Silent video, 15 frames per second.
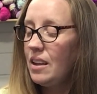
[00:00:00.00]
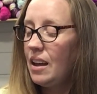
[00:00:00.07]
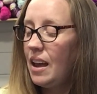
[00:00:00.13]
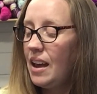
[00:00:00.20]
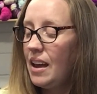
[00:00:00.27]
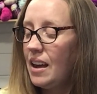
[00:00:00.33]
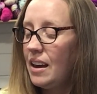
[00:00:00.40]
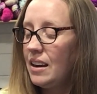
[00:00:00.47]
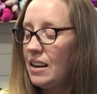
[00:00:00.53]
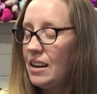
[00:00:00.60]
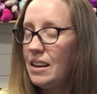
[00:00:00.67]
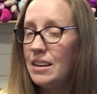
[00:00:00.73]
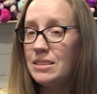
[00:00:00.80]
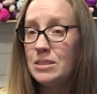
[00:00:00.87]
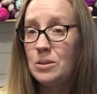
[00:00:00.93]
and
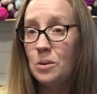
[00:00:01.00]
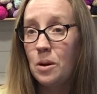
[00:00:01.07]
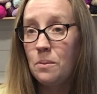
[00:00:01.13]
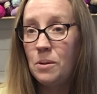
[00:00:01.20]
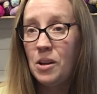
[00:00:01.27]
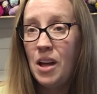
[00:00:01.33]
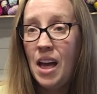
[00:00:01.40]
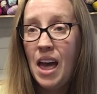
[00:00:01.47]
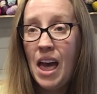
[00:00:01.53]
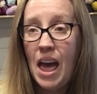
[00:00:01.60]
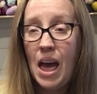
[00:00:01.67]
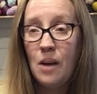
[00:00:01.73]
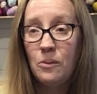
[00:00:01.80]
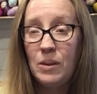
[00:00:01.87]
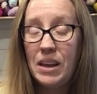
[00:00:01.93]
he is adorable.
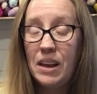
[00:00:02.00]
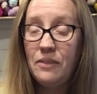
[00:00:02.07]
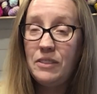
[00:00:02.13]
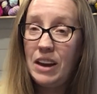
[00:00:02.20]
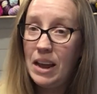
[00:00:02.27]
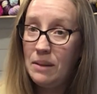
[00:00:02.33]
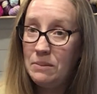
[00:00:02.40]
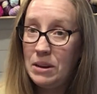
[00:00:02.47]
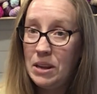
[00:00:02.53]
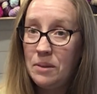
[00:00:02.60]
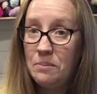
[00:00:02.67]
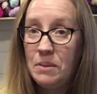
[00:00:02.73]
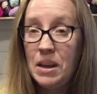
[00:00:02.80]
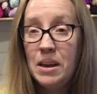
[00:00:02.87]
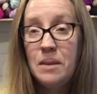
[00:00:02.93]
And we have named
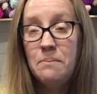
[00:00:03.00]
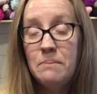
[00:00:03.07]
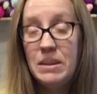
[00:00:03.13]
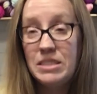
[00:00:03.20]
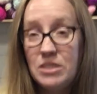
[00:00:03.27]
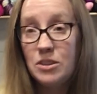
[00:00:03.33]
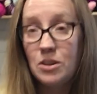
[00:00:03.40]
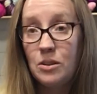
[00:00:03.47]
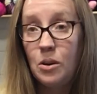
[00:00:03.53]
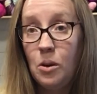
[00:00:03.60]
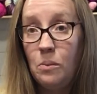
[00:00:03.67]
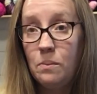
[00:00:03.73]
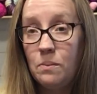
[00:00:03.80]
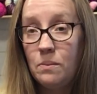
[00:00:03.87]
him Mr. Oh,